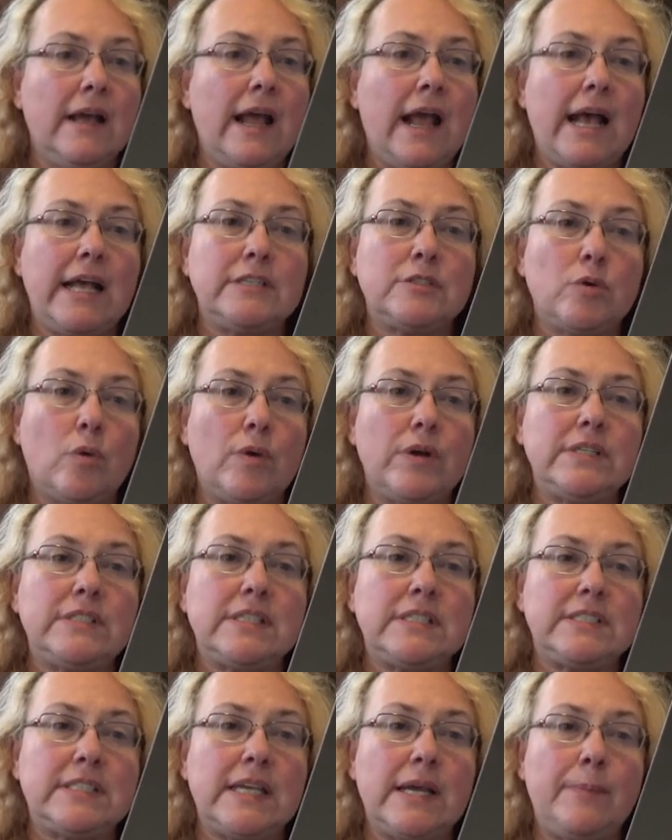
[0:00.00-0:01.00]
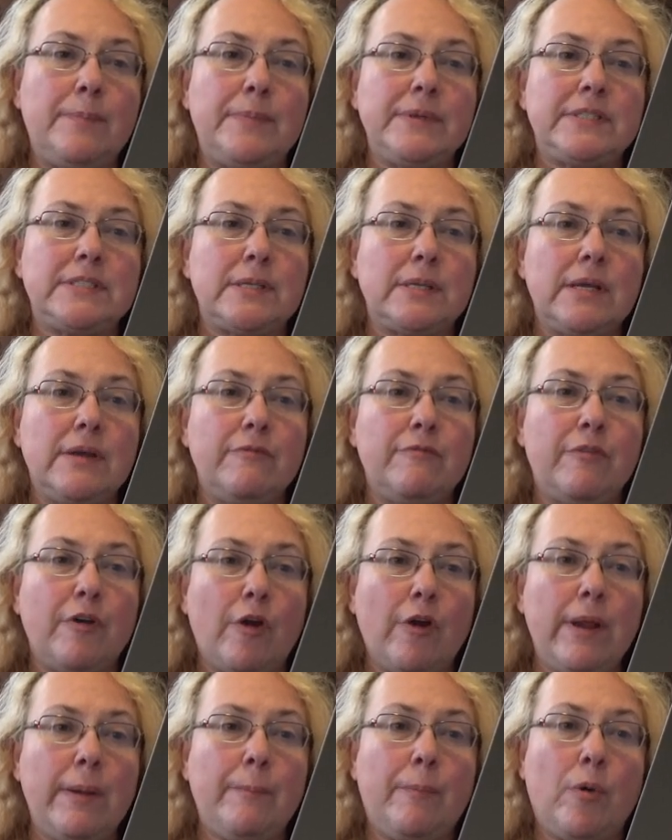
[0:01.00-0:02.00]
As always, a tip, it's
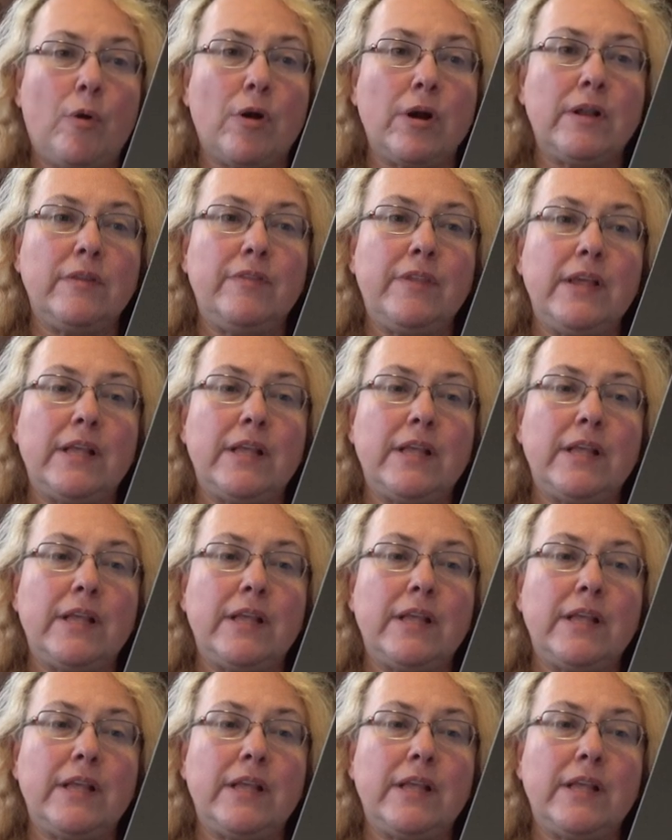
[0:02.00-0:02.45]
very important